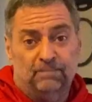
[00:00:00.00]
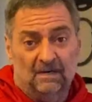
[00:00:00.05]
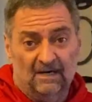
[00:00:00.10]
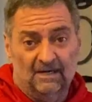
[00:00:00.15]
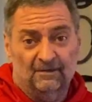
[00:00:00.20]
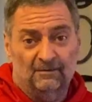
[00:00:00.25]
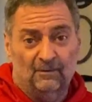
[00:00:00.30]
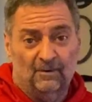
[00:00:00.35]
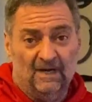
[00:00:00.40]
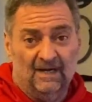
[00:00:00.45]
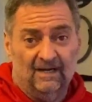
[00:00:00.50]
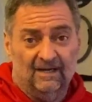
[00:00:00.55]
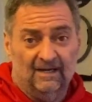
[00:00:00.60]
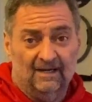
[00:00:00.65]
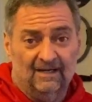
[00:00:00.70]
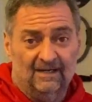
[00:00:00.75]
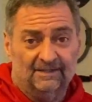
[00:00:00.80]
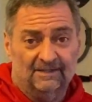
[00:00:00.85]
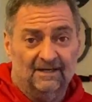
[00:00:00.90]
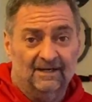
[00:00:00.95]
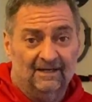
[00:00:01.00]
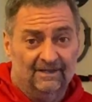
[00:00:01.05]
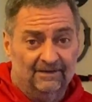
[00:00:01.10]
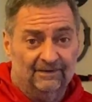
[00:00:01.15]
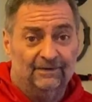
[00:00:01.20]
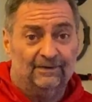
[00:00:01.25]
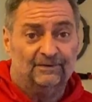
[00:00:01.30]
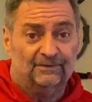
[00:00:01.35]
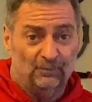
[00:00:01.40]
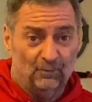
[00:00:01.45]
by the way, guys,
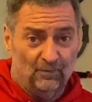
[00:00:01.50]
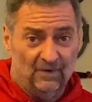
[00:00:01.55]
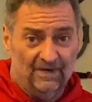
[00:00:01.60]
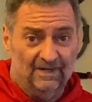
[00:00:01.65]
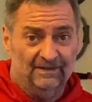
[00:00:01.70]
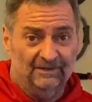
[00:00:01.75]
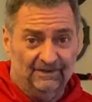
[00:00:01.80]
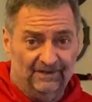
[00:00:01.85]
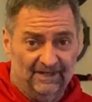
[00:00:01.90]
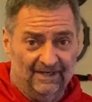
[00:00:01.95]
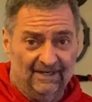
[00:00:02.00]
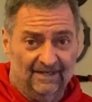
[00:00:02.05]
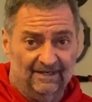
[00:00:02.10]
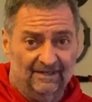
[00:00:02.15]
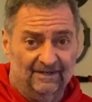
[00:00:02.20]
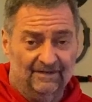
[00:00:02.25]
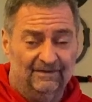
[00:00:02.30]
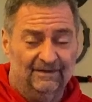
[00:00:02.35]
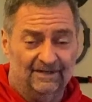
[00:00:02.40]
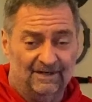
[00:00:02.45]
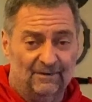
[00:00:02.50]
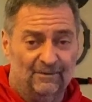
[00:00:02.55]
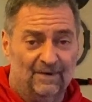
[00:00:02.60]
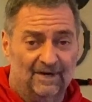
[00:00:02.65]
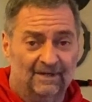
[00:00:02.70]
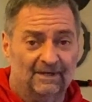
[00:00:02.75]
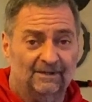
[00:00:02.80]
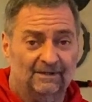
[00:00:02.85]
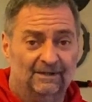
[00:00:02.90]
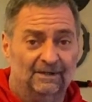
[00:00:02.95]
there's one thing that I
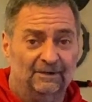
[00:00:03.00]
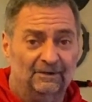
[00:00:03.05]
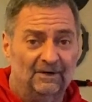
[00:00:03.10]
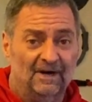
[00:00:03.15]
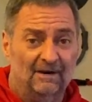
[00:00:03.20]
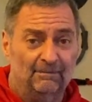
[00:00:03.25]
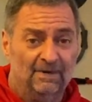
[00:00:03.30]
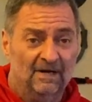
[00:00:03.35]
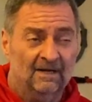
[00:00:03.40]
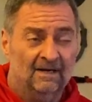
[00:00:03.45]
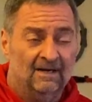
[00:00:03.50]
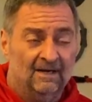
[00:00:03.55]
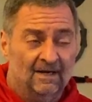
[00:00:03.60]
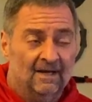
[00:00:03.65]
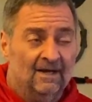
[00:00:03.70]
want to clear up.